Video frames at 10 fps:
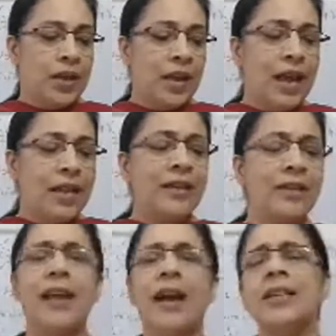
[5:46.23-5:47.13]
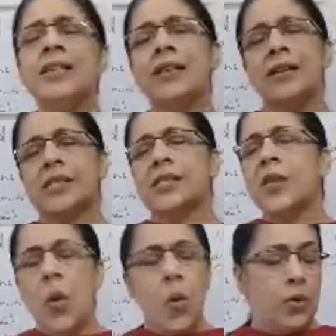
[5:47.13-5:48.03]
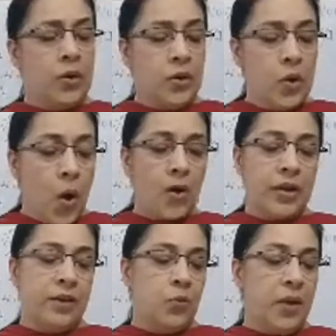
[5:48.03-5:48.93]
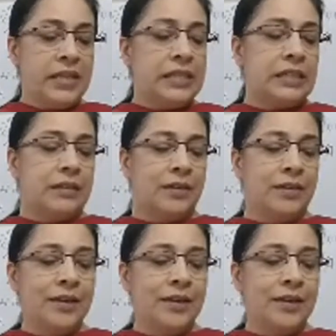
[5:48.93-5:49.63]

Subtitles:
and the nights are so long in winter